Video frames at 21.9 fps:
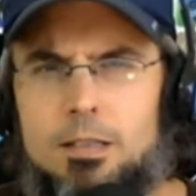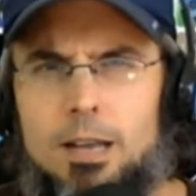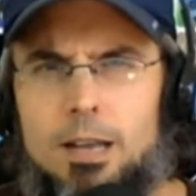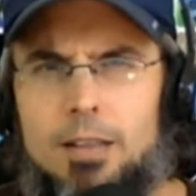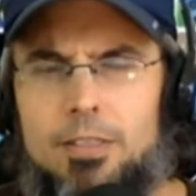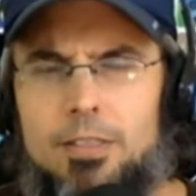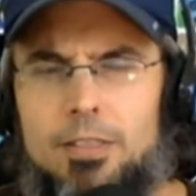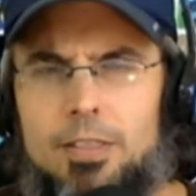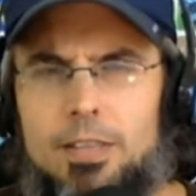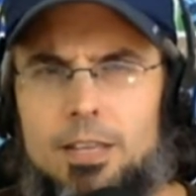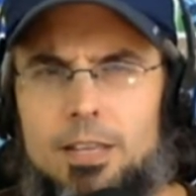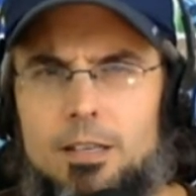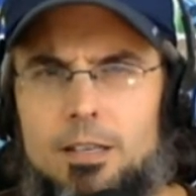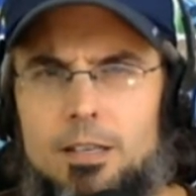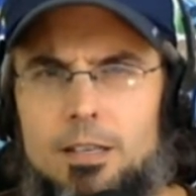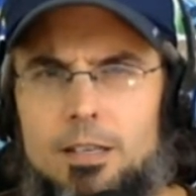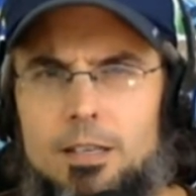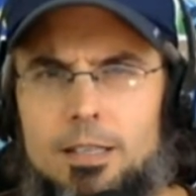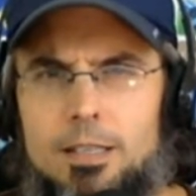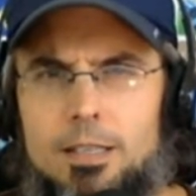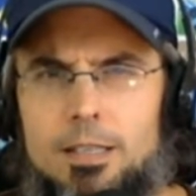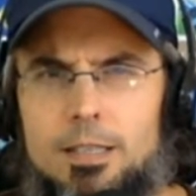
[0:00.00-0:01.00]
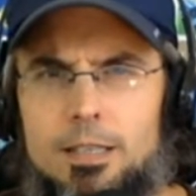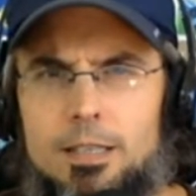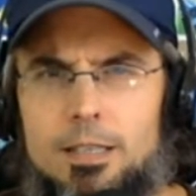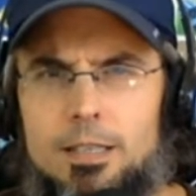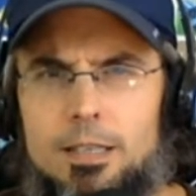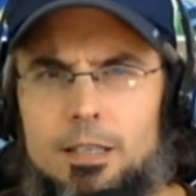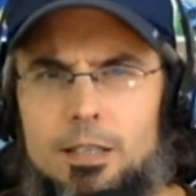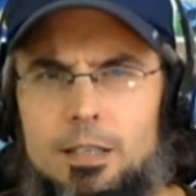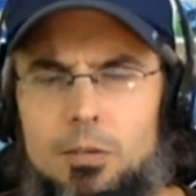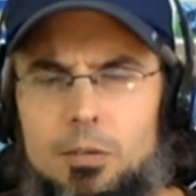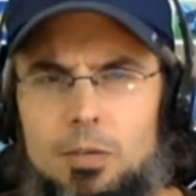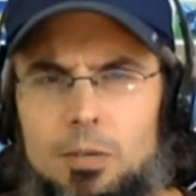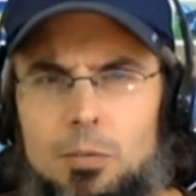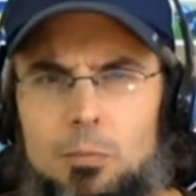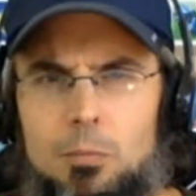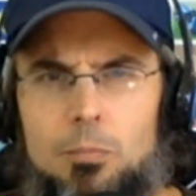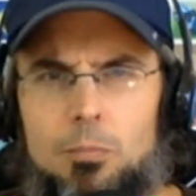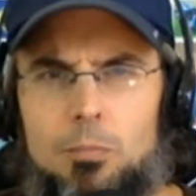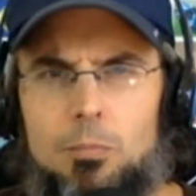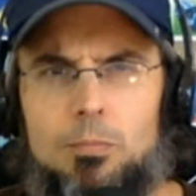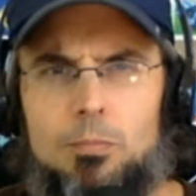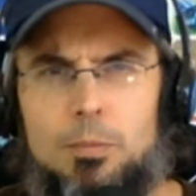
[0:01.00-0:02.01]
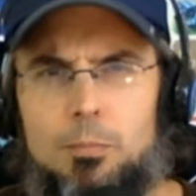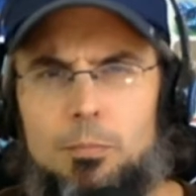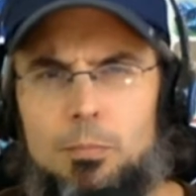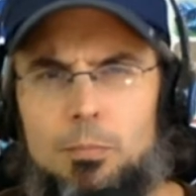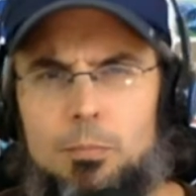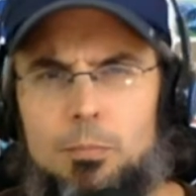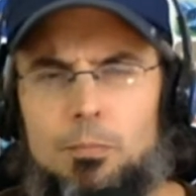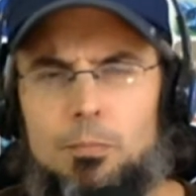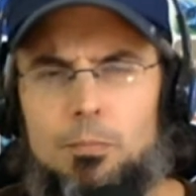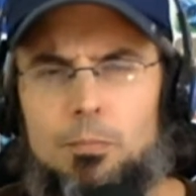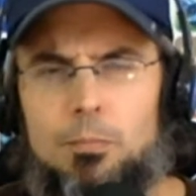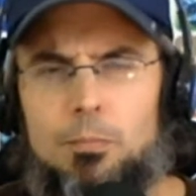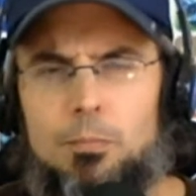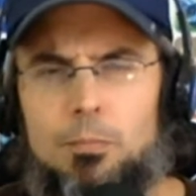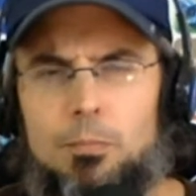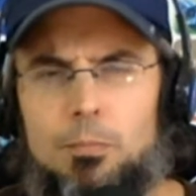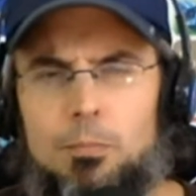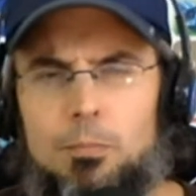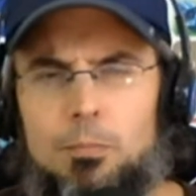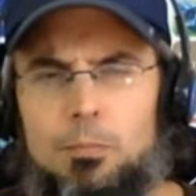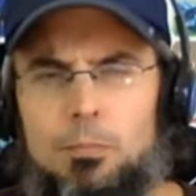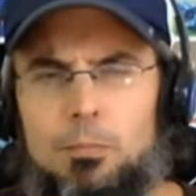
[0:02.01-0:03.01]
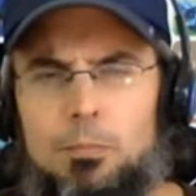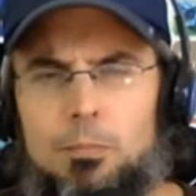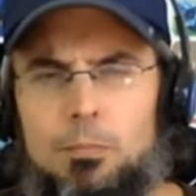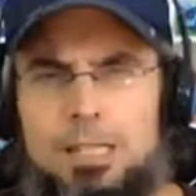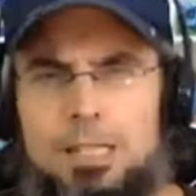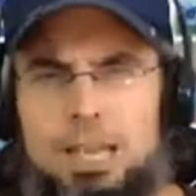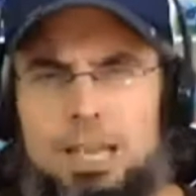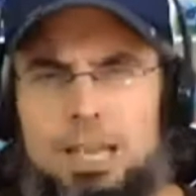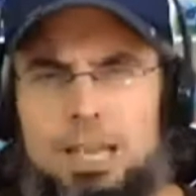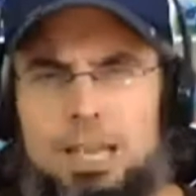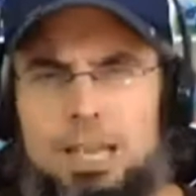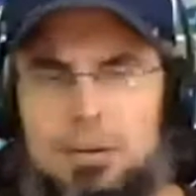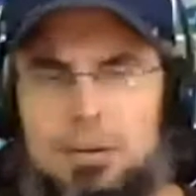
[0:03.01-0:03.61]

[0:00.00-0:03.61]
I think uh, Karim posted his last.